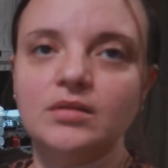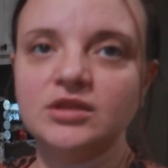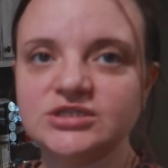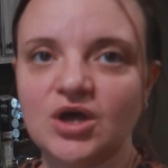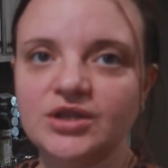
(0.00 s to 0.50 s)

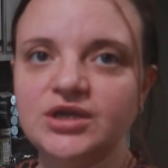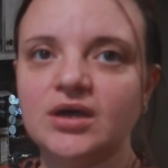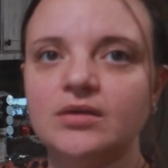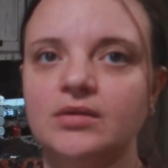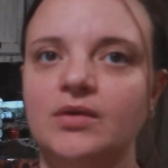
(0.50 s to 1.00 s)

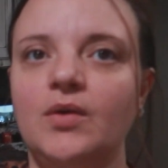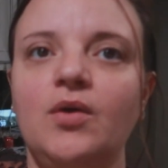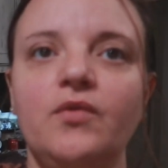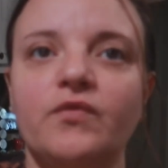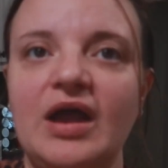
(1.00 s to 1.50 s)
lasagna
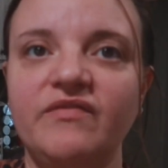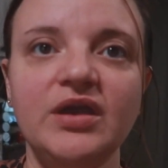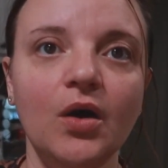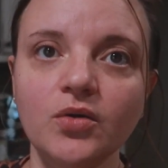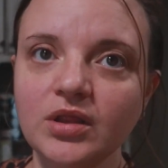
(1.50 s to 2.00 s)

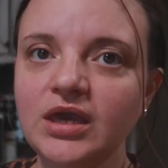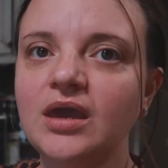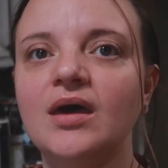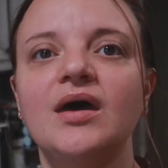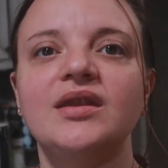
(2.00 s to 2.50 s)

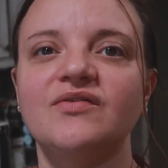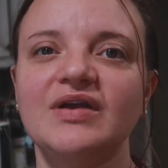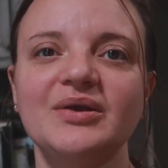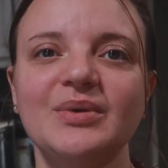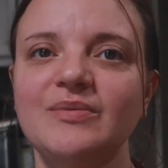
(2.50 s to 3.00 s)
ravioli. I
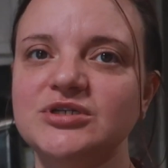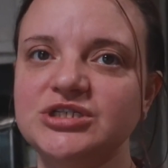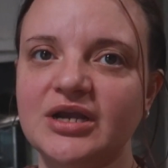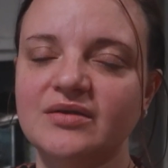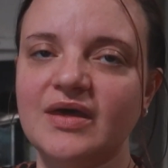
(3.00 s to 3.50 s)
figured we would
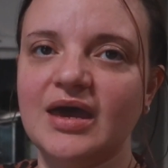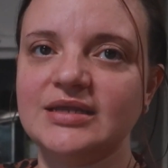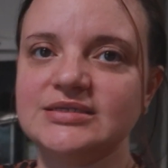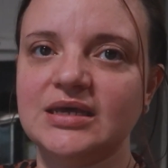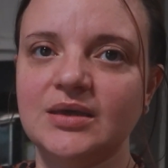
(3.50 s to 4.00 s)
share
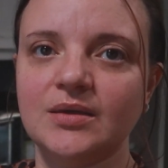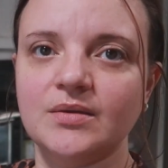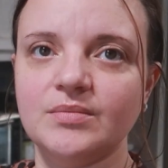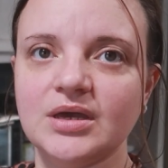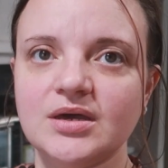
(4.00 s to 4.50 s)
that
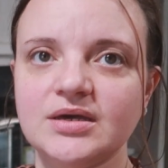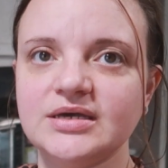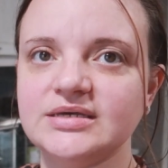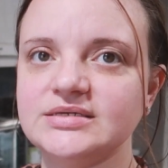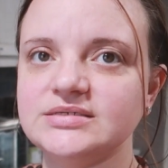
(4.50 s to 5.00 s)

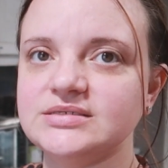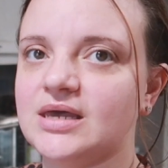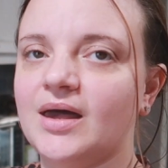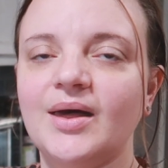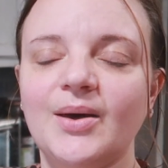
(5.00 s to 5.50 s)
because
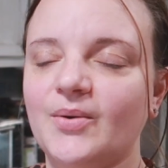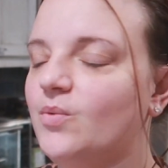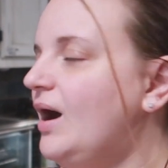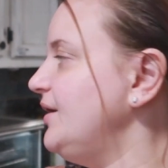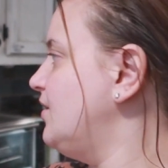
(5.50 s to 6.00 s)

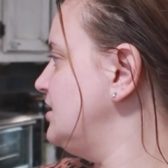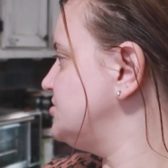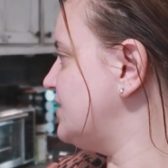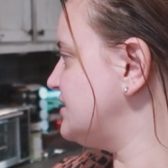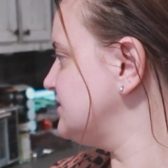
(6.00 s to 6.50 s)
why
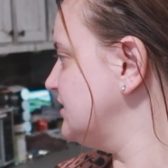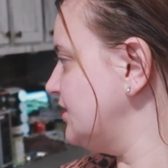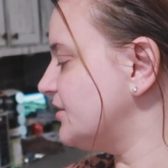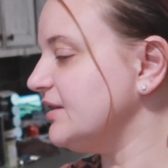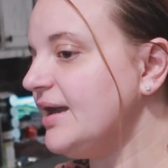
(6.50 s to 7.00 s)
not? So it has
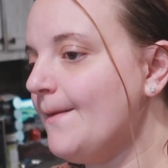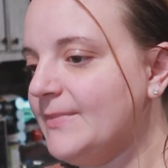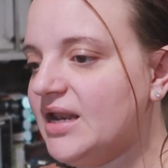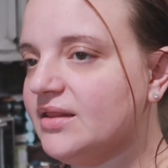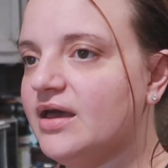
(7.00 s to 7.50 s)
literally a
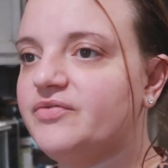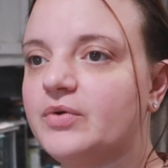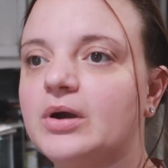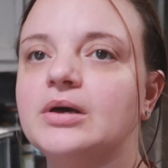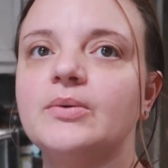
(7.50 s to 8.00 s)
minute
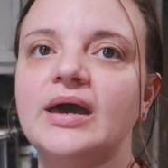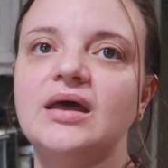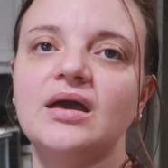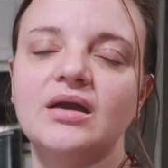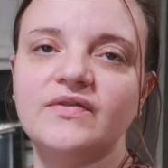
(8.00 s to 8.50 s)
left. We're gonna go
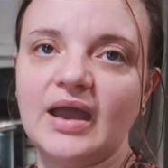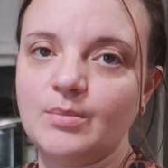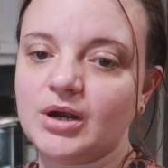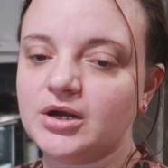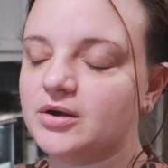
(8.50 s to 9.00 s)
ahead and get the
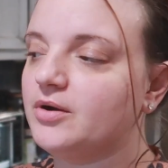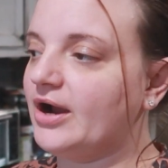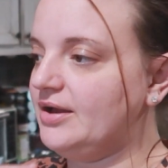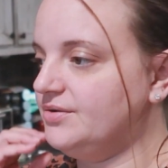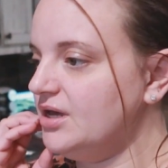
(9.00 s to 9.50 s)
hamburger
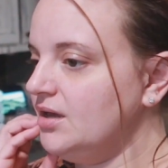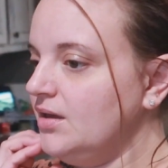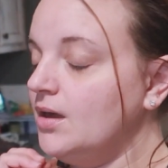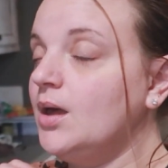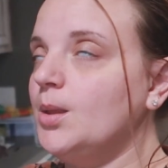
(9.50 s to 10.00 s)

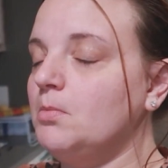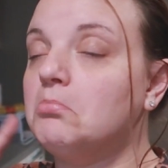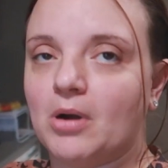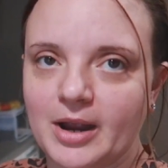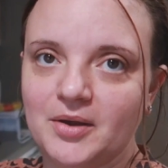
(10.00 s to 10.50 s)

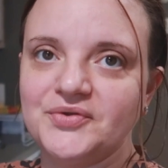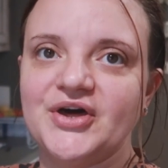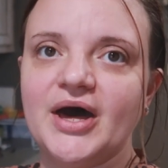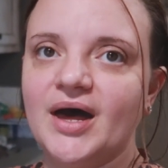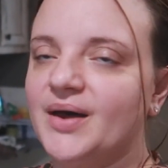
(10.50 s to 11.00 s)

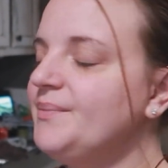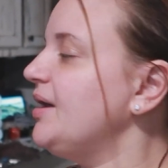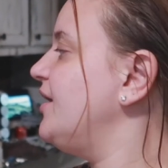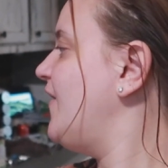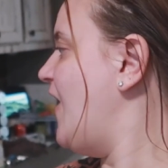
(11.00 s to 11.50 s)
browned up,
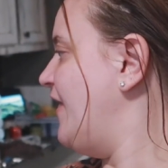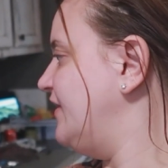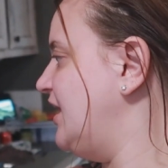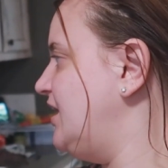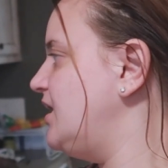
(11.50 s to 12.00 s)

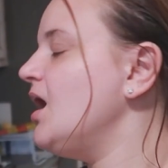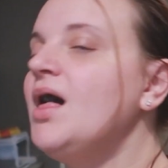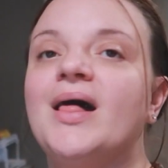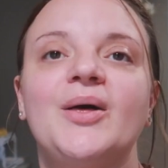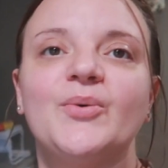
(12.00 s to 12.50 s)
and then
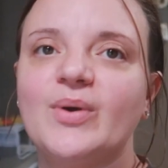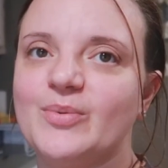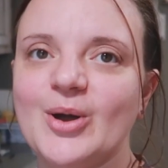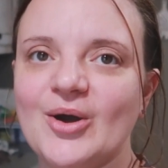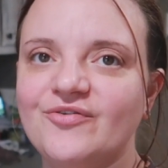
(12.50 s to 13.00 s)
we
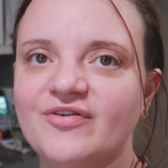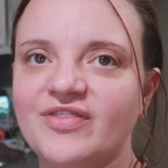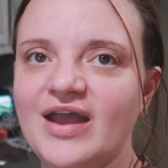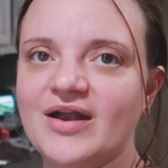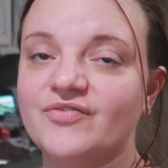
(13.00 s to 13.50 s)
will go
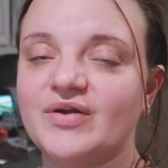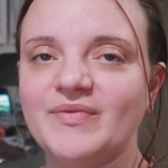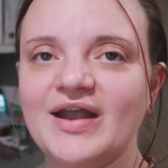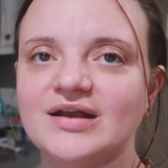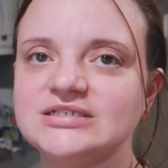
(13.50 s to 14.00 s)
from
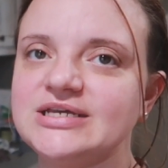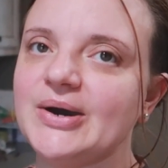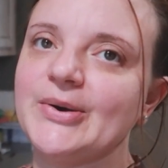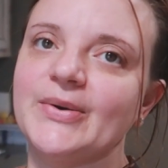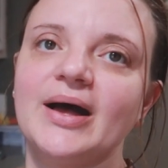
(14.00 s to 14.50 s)
there.
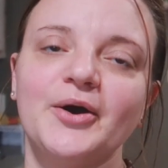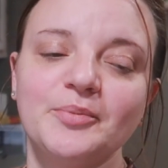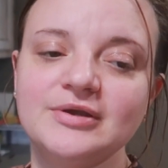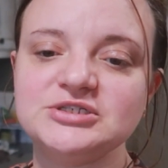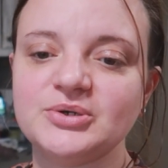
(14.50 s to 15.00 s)
So I
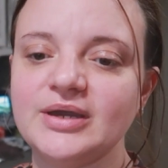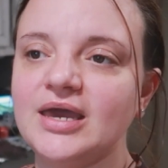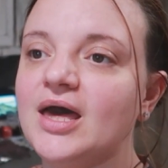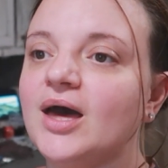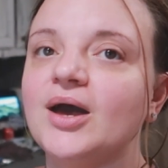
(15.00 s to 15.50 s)
hope you
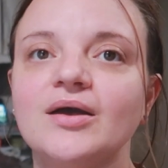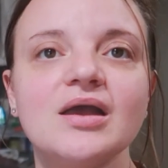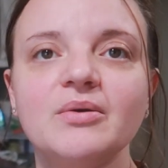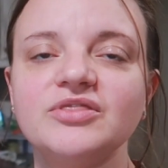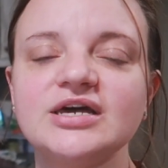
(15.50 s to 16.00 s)
enjoy
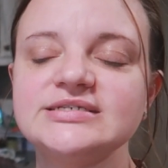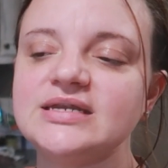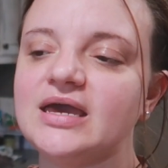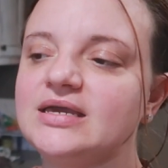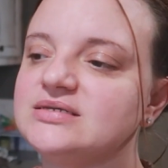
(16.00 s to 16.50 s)
cooking with us
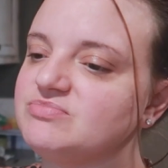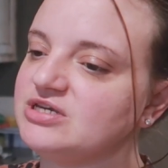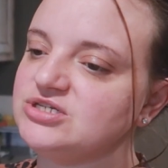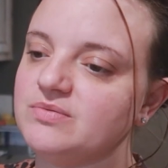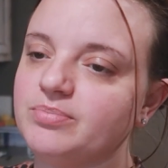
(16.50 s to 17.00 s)
today.
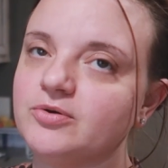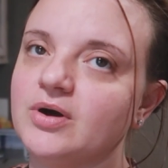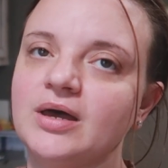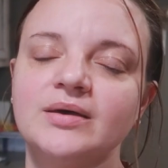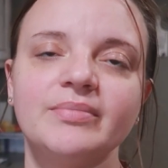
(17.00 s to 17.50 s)
Something
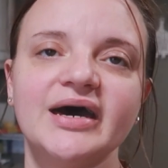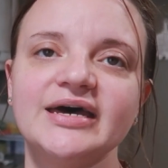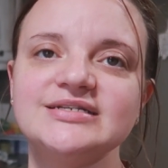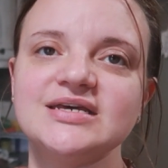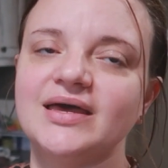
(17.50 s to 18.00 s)
simple,
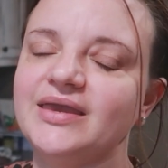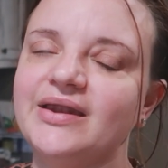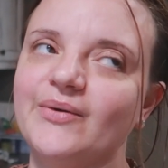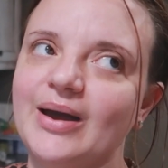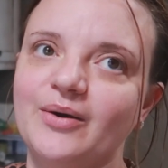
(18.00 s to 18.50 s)
but
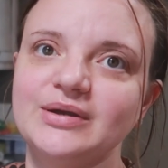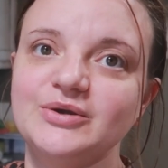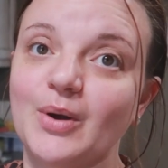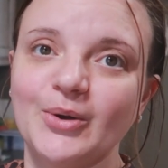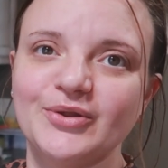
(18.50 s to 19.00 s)
you know how we
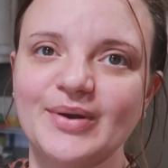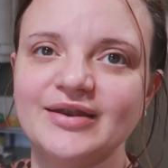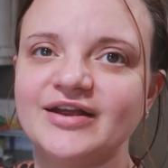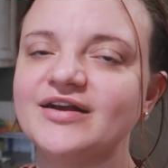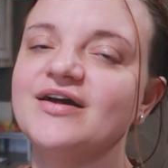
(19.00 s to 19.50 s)
roll
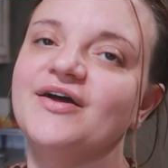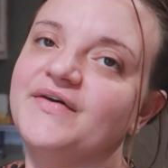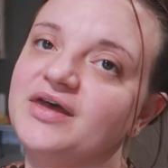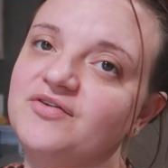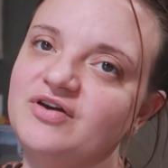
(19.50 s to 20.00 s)
around here.
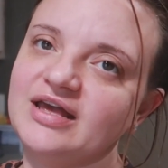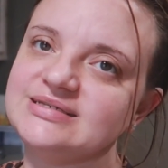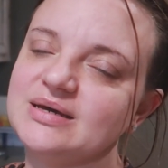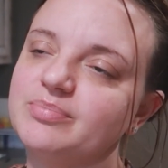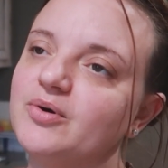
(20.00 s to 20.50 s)
If it
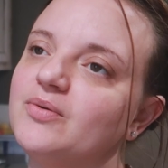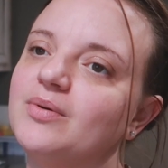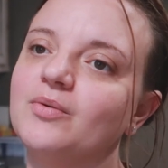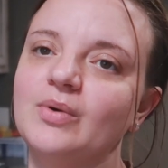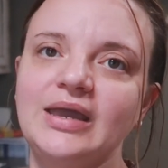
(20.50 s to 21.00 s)
ain't
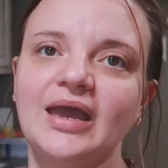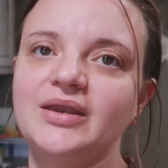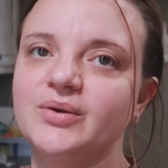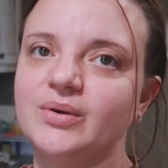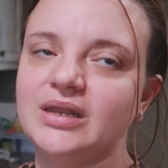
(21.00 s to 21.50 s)
simple, we
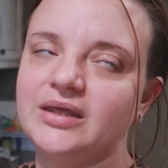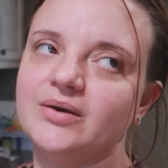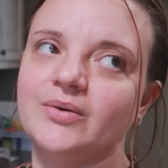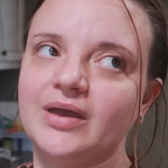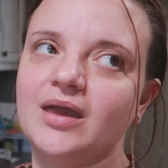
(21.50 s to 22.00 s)
ain't doing it.
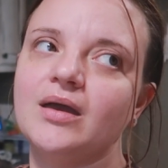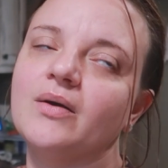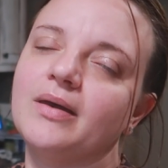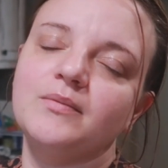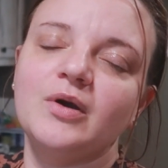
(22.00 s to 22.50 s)
Okay,
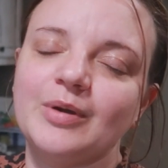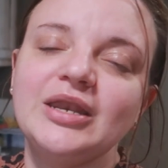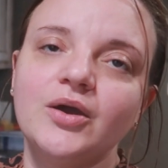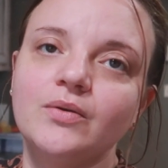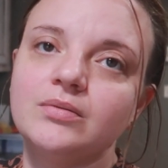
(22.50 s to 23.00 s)

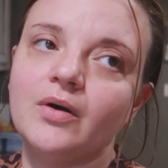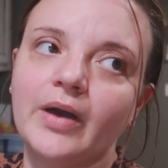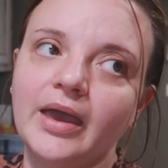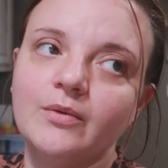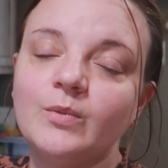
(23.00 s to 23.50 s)
we do.
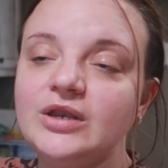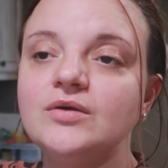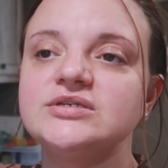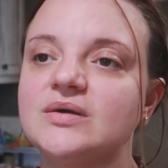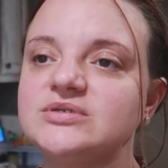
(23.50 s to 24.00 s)
Okay, we
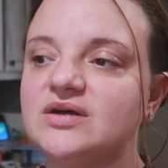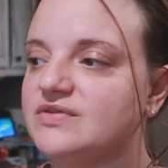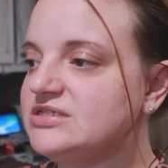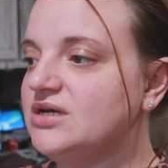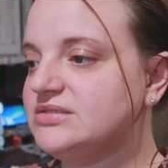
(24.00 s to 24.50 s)
do some
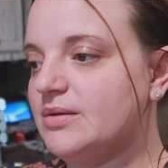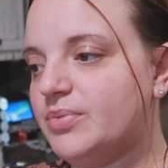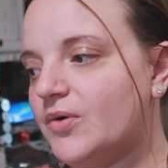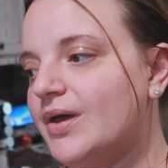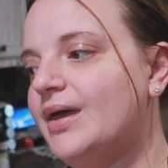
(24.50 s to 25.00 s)
stuff that's not
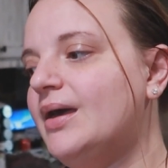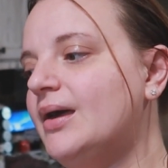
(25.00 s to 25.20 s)
simple,